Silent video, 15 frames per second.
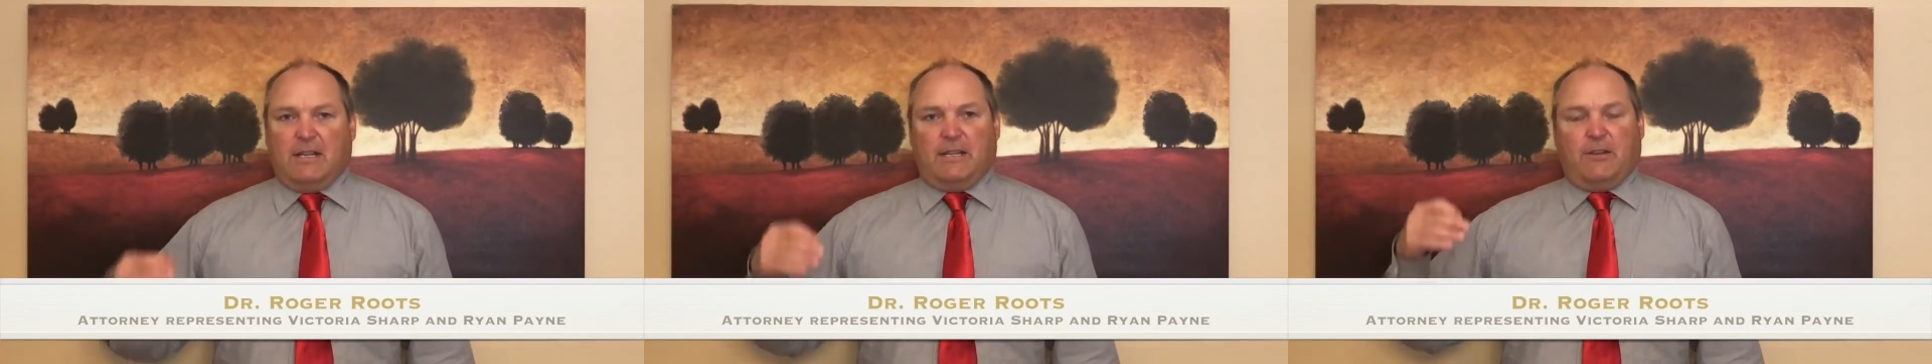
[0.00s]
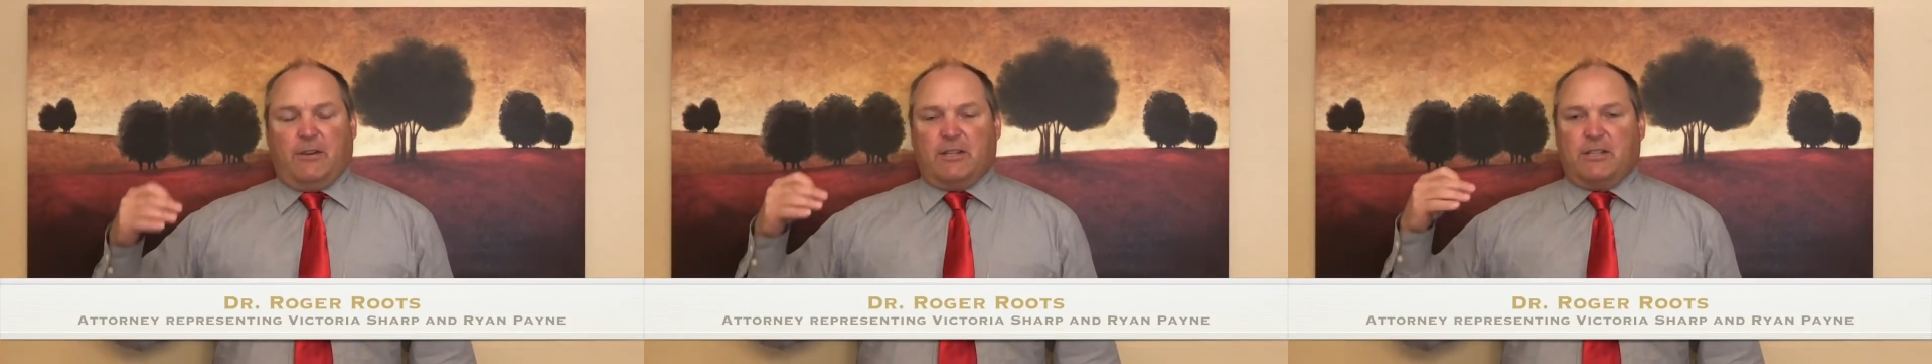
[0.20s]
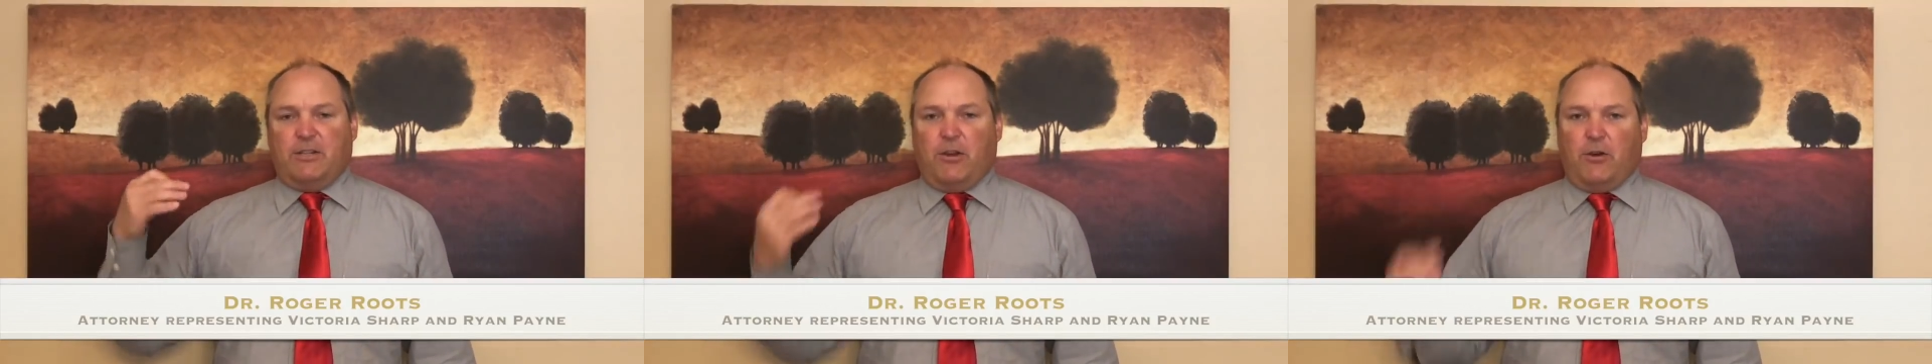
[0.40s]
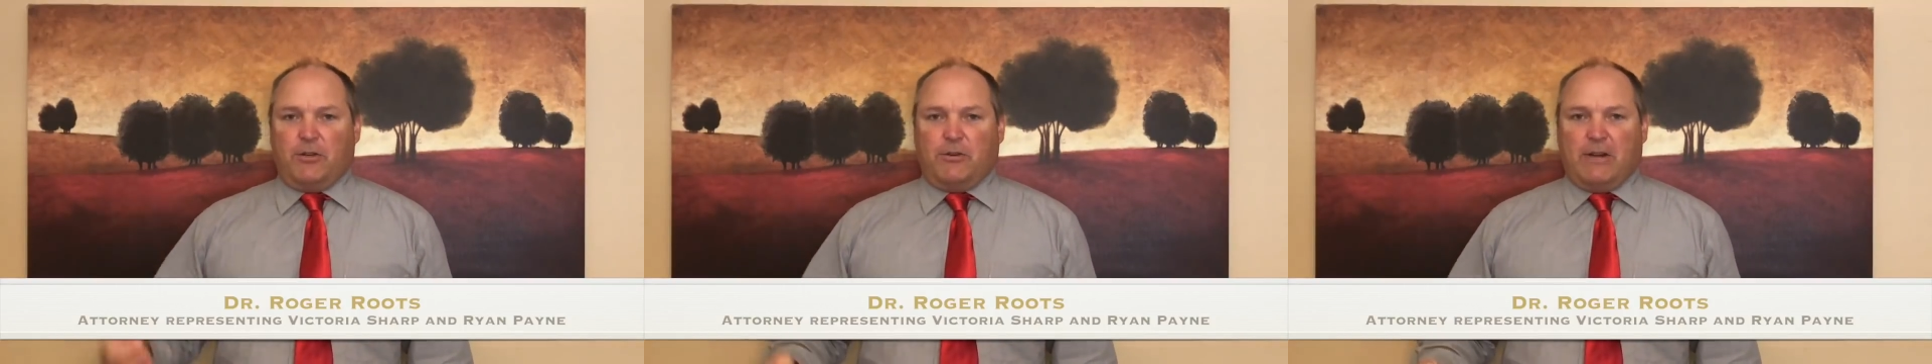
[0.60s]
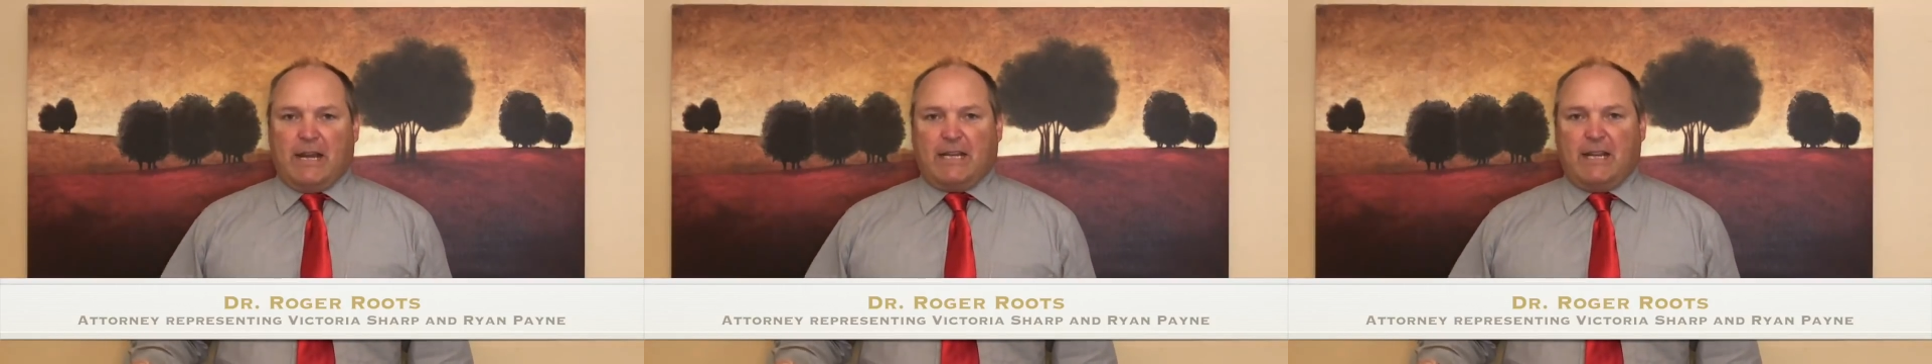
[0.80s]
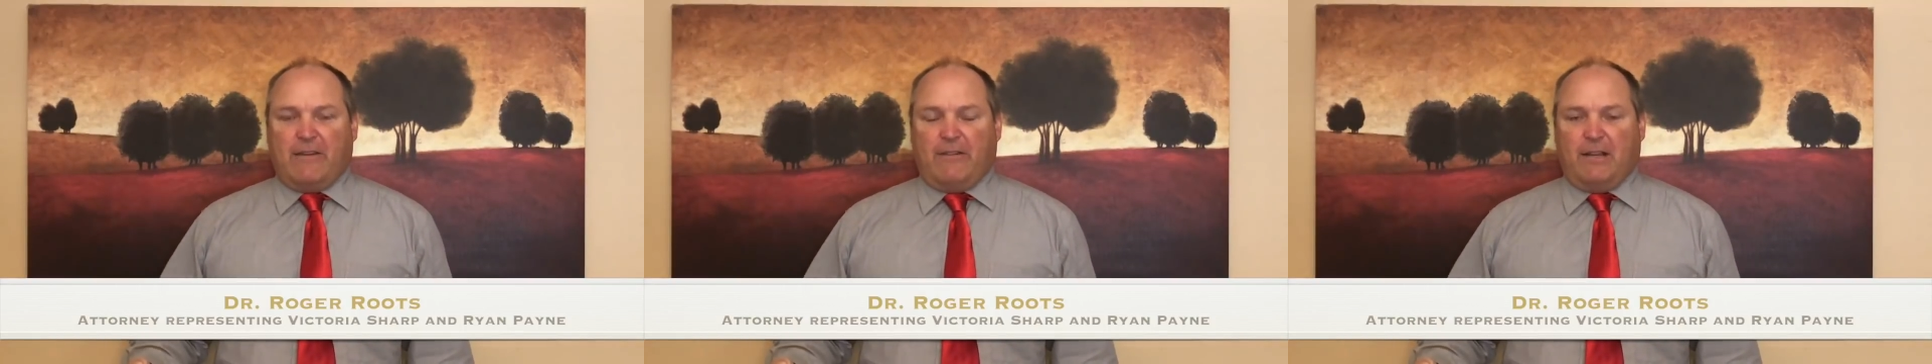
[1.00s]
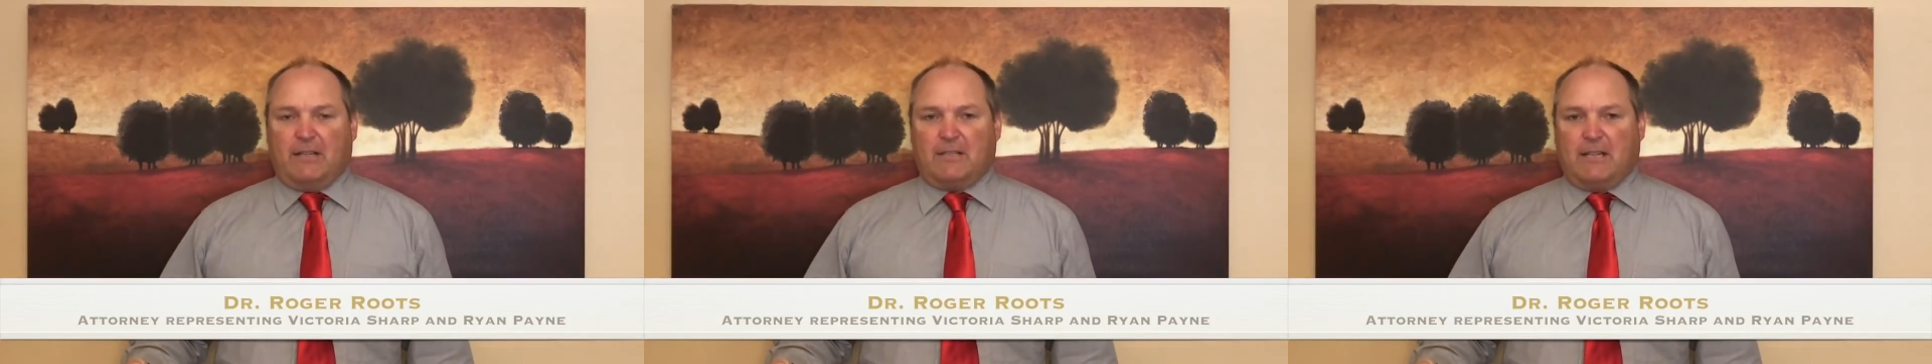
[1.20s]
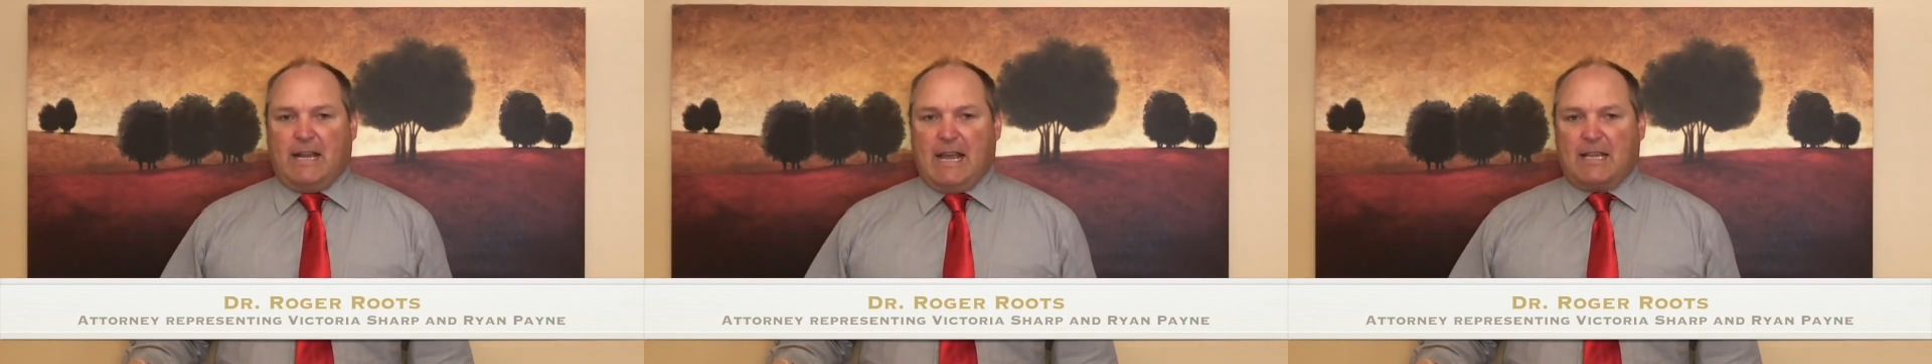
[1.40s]
There is no direct
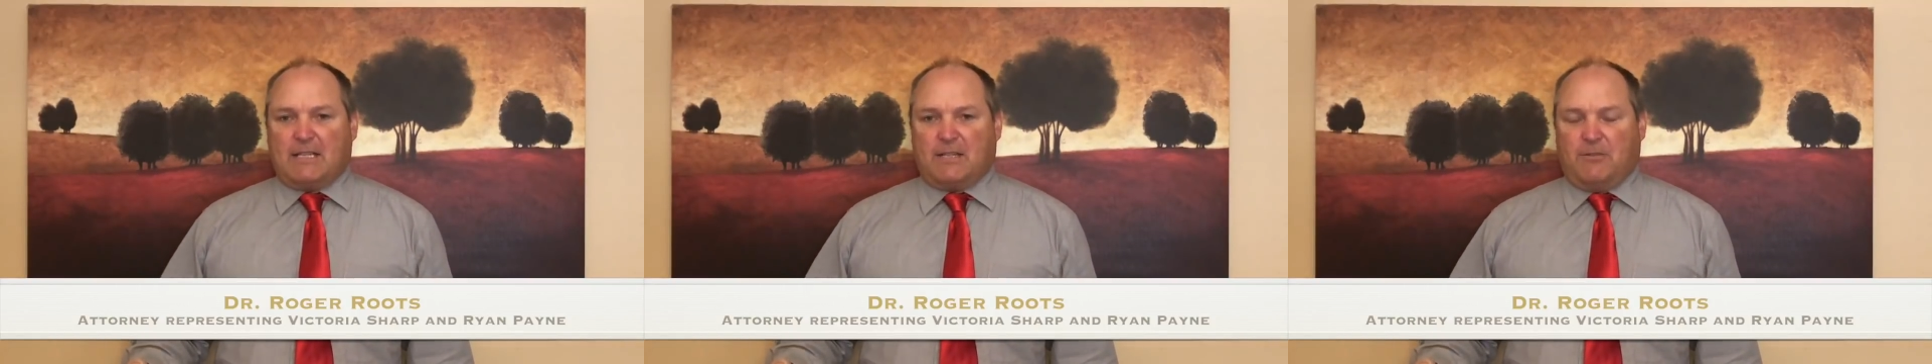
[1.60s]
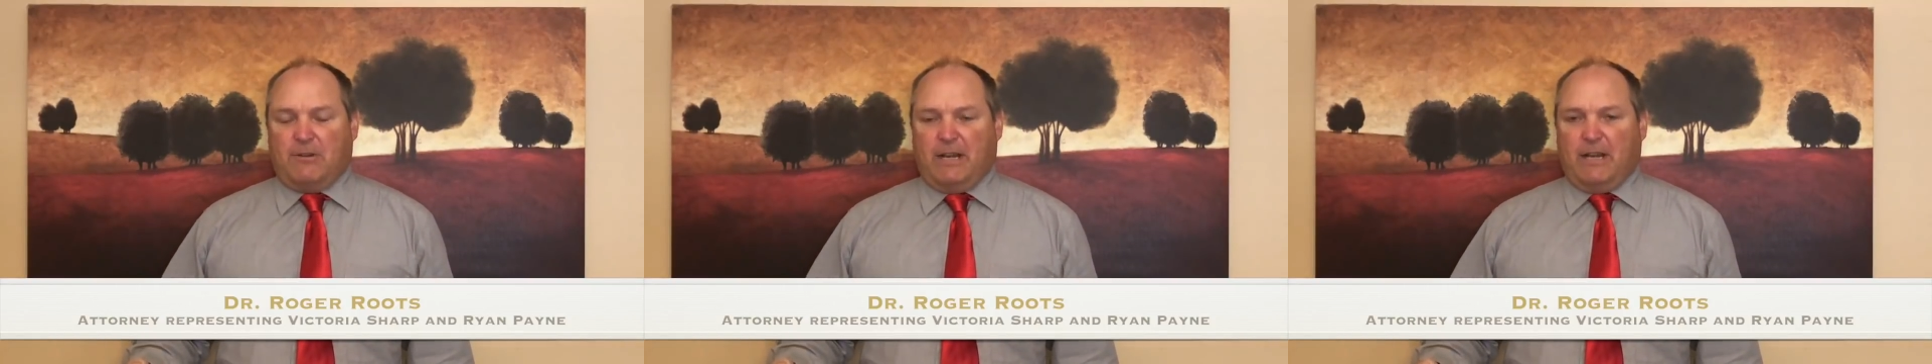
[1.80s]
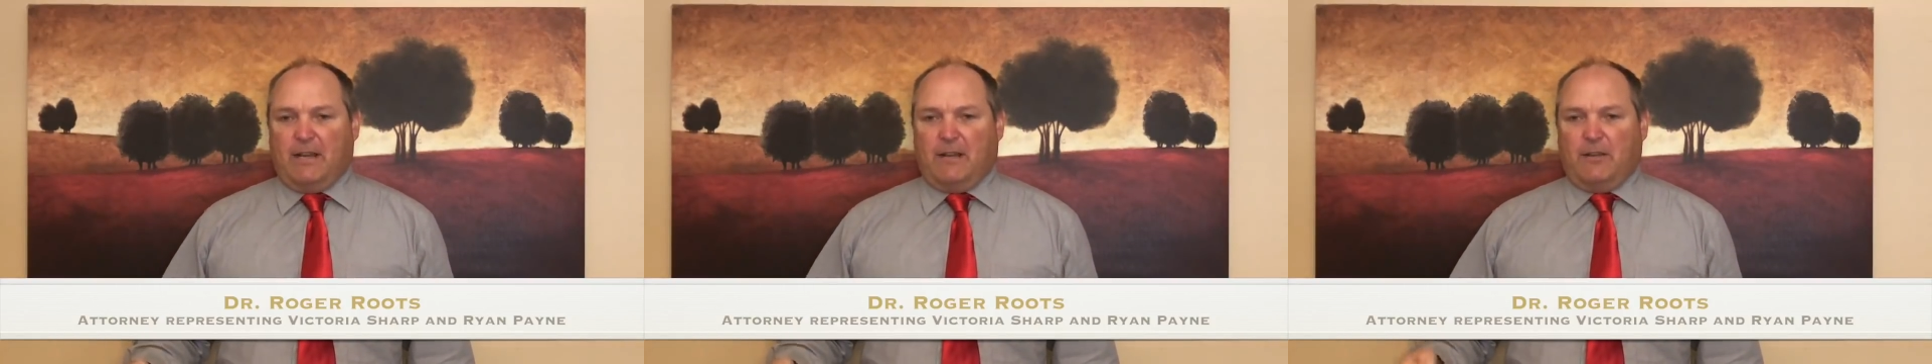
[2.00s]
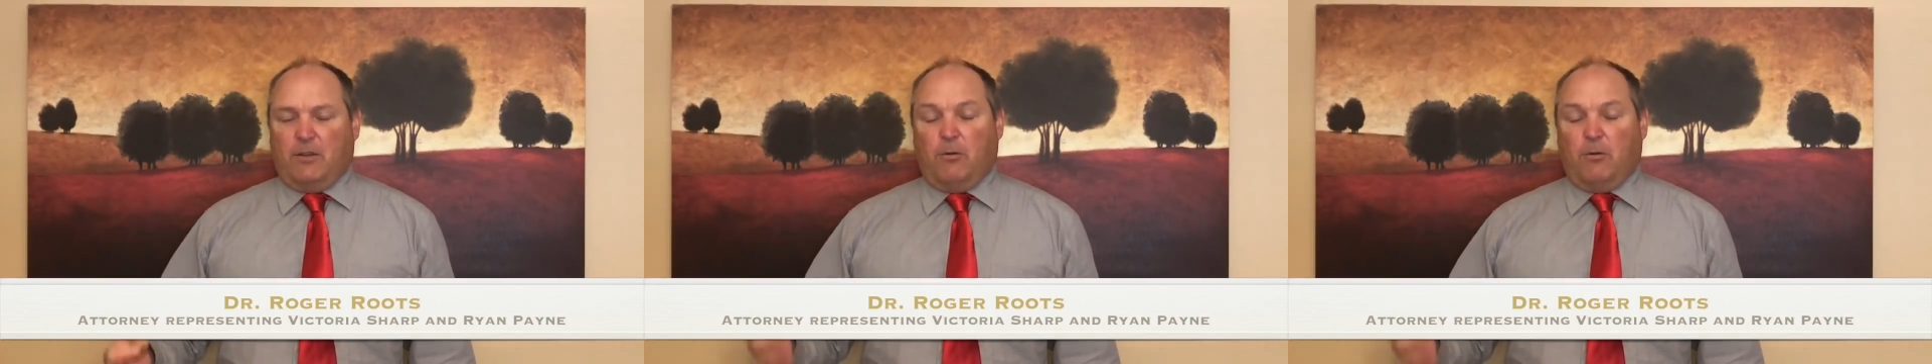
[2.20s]
evidence that